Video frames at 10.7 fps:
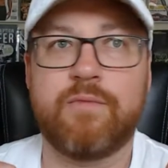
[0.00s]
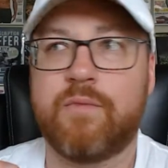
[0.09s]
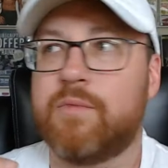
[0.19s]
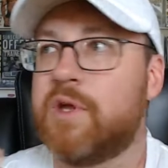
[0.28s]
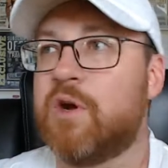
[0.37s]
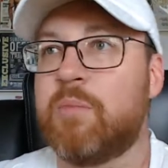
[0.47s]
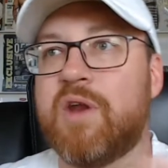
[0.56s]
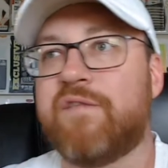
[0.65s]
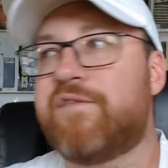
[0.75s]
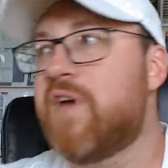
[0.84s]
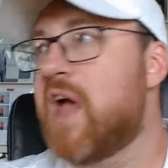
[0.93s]
intermittent
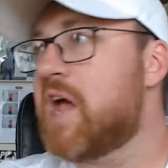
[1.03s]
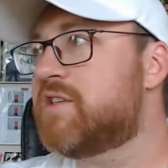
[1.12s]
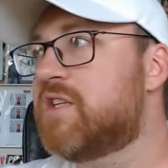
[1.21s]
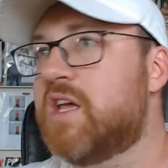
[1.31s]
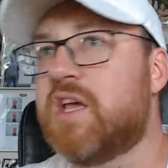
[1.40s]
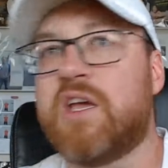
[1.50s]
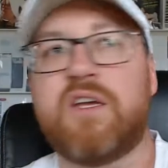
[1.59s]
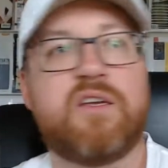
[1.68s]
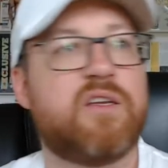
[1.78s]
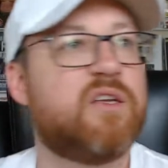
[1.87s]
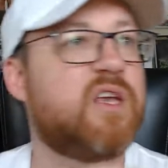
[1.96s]

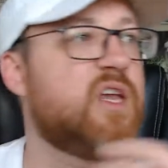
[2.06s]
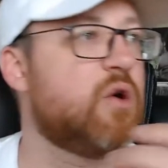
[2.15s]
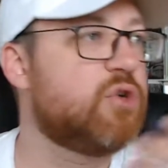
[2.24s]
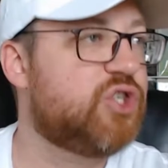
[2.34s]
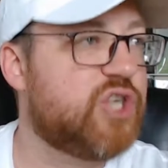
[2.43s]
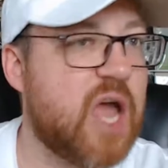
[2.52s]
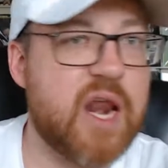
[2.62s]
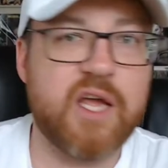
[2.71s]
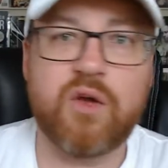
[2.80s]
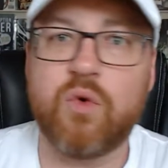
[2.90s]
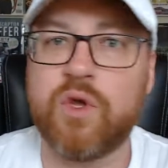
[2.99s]
fasting,
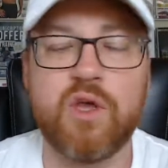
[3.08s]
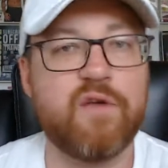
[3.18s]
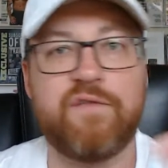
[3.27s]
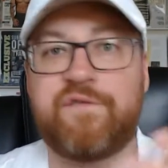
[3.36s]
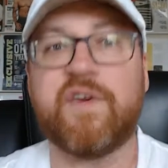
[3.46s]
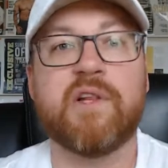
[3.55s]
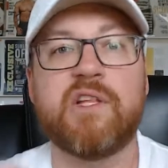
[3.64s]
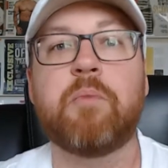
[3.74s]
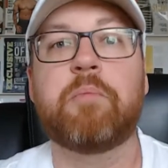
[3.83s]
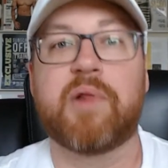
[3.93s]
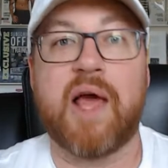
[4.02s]
ketogenic, fill in the
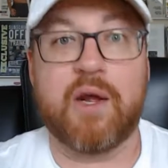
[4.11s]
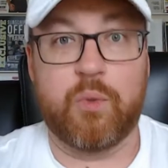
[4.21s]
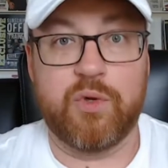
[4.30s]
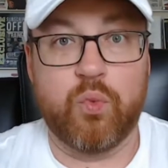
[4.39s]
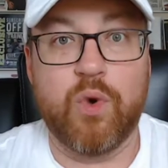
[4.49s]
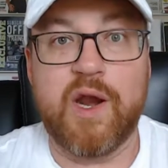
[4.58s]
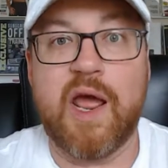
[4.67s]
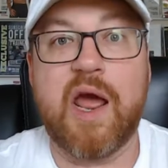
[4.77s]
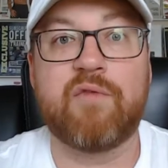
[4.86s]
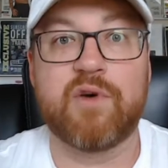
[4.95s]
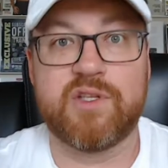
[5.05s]
blank with
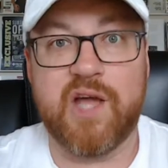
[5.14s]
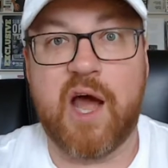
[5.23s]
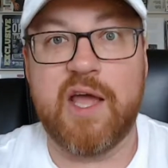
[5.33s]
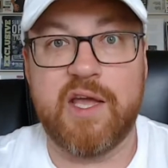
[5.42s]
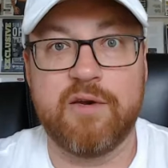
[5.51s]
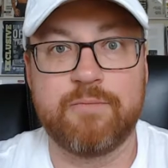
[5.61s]
whatever diet